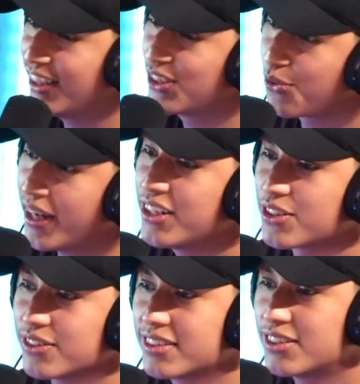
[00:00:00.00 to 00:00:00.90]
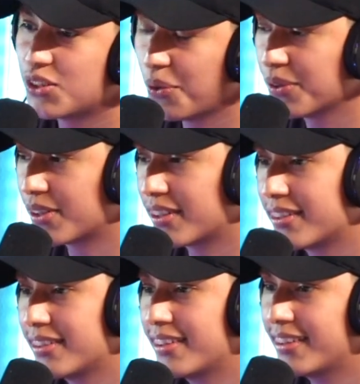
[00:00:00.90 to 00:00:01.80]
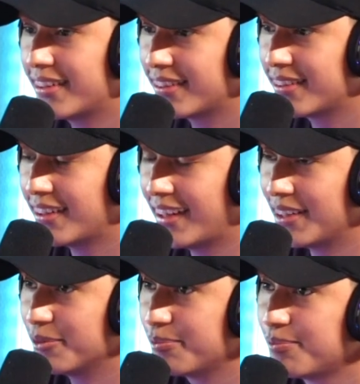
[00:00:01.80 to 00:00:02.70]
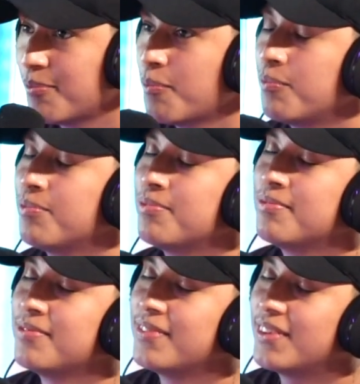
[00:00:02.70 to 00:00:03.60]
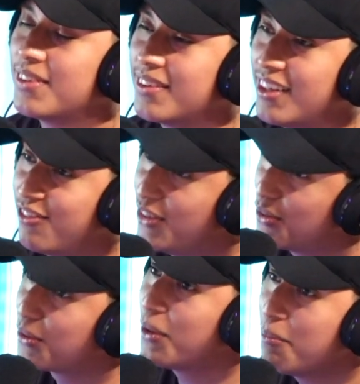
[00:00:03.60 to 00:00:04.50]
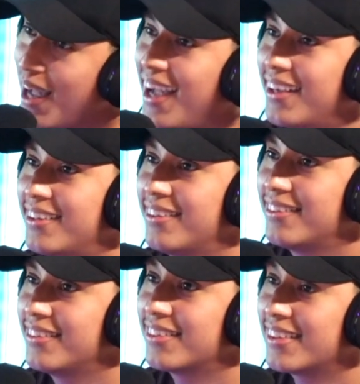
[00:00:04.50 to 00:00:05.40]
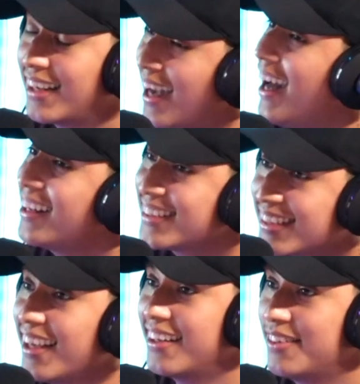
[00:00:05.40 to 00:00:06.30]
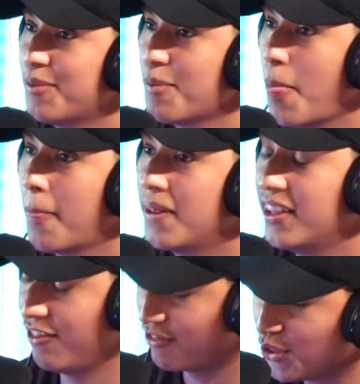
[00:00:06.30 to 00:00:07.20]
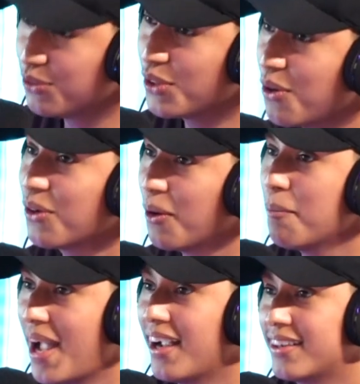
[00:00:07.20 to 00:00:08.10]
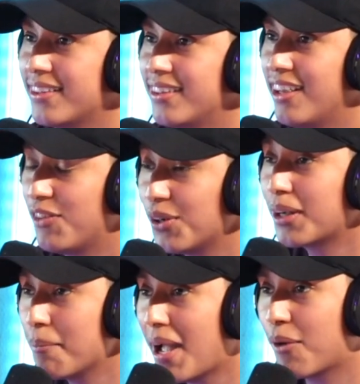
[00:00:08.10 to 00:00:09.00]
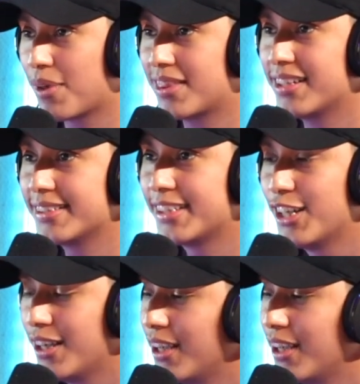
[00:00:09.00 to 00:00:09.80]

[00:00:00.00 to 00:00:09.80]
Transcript: the three angels told her, Hey, if you don't go back, God said, if you don't go back, if you don't come back with us,